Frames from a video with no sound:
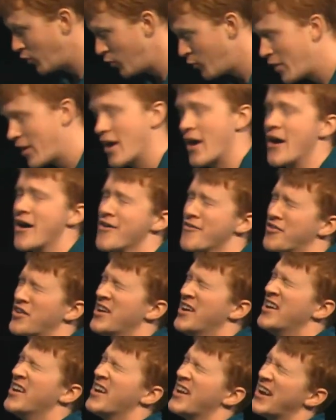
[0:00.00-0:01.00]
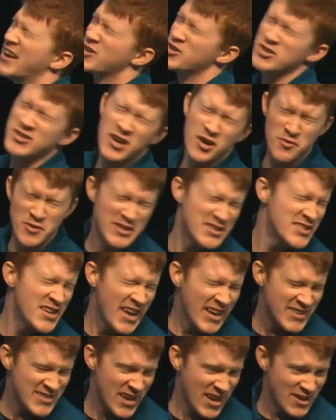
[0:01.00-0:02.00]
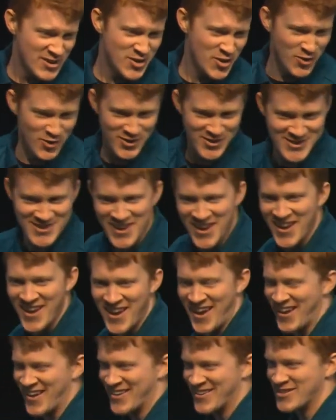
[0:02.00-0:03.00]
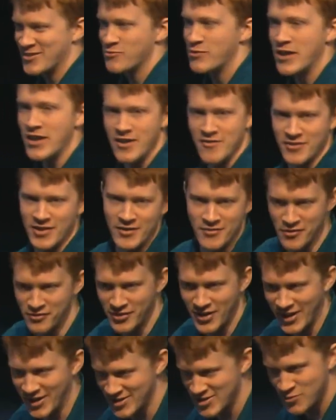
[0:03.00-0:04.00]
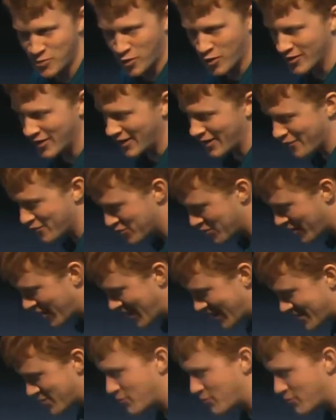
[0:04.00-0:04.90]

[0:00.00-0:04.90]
We have a nature center with snakes and turtles, and we even have a flying squirrel that lives with us.